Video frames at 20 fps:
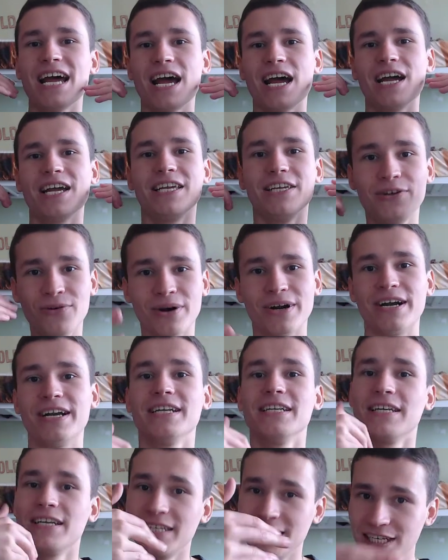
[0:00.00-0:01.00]
your
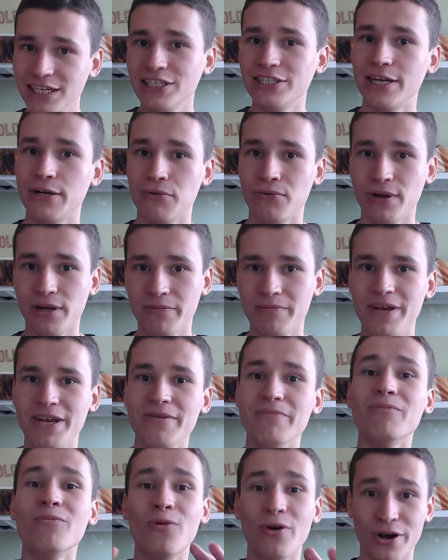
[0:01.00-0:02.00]
diction will be
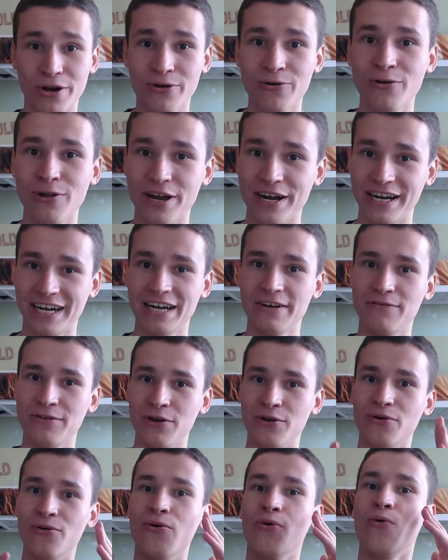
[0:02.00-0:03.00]
more cooler if
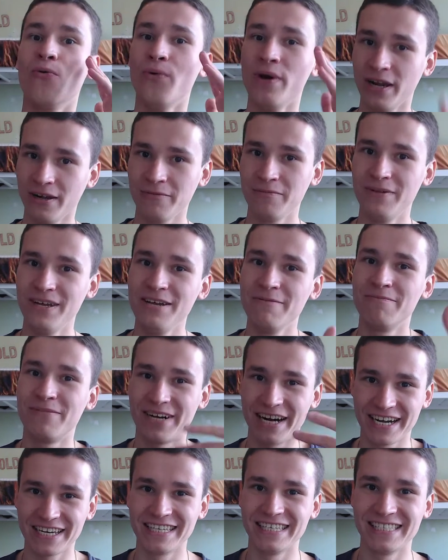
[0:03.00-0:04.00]
you will be
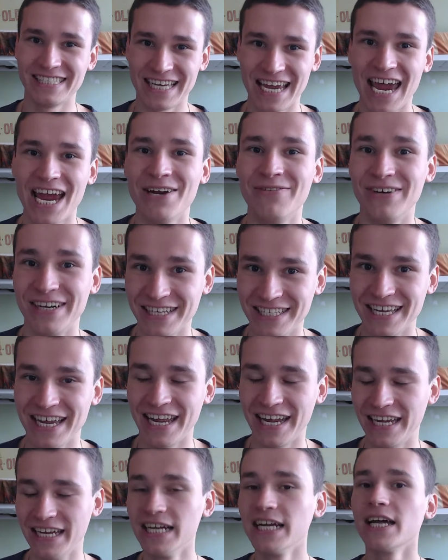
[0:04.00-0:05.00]
practice every day.
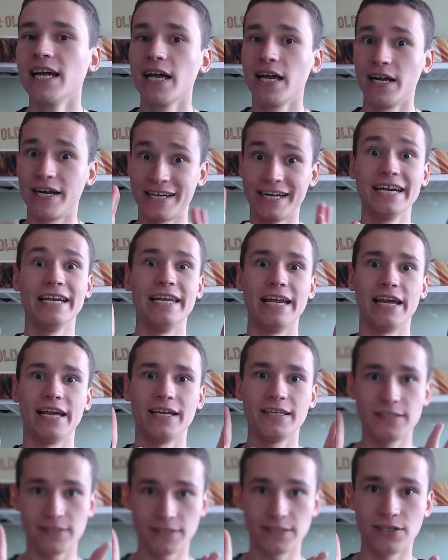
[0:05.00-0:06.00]
Really,
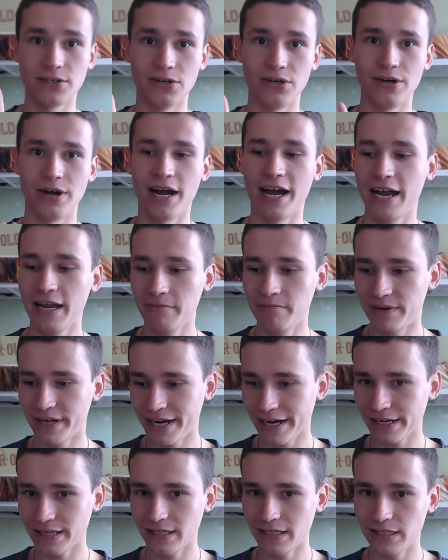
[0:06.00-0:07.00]
it's true. I
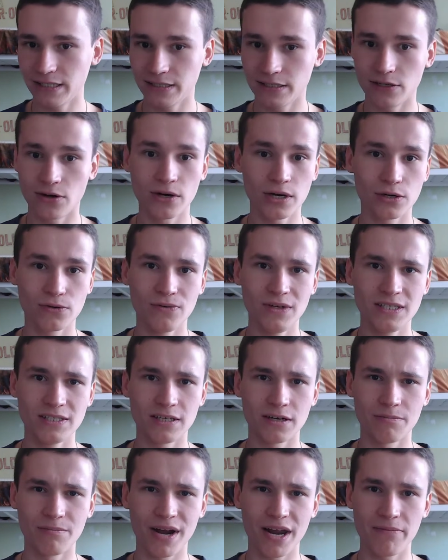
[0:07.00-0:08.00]
practice tongue twister
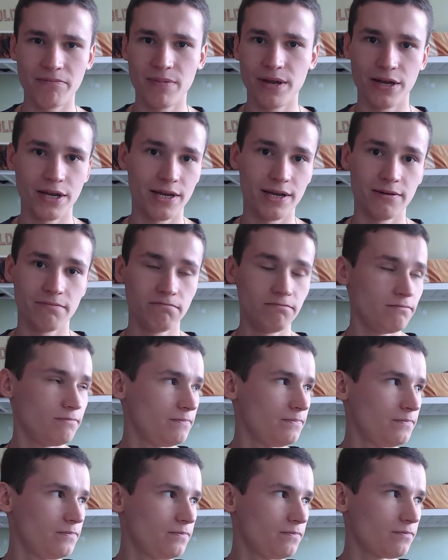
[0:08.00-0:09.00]
maybe
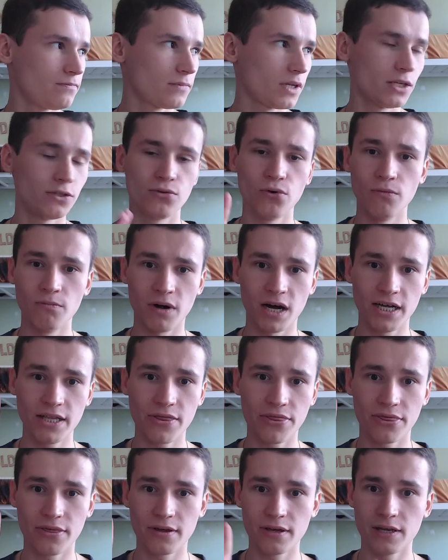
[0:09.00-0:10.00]
two
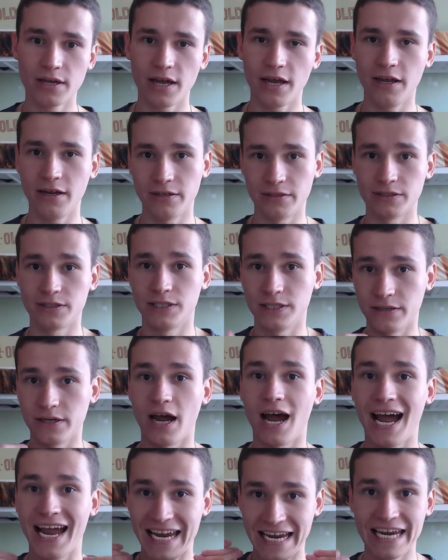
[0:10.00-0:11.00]
months and uh,
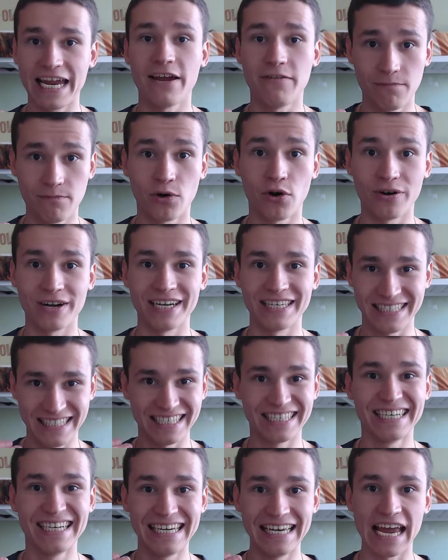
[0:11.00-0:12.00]
I have progress,
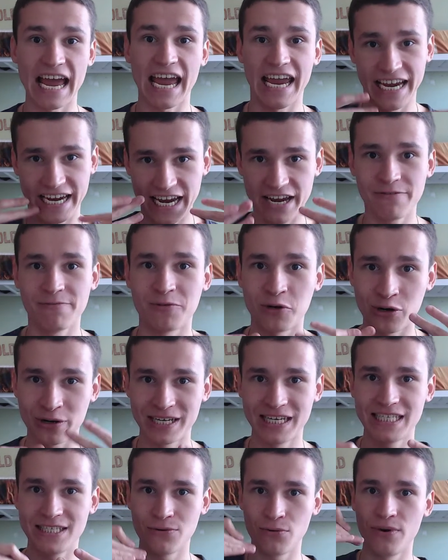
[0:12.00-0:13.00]
really, I have
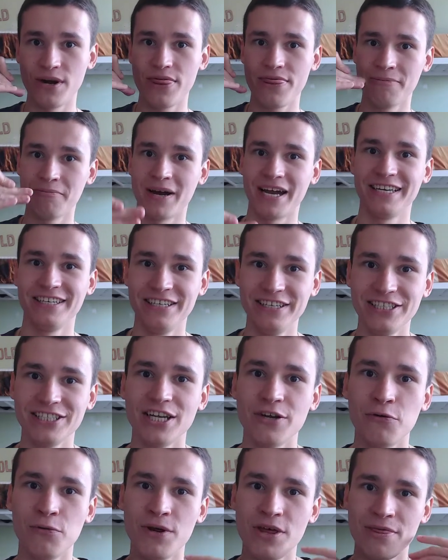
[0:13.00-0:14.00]
progress with my
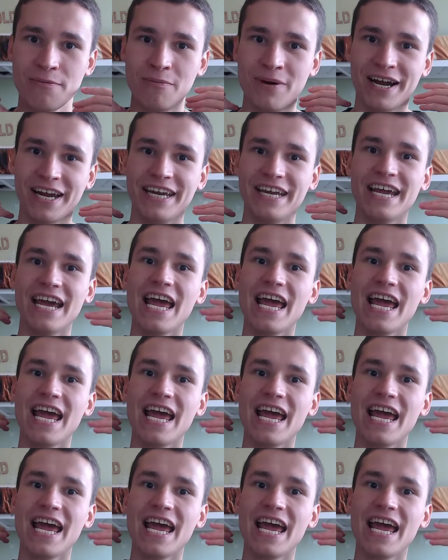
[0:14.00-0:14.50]
diction, with my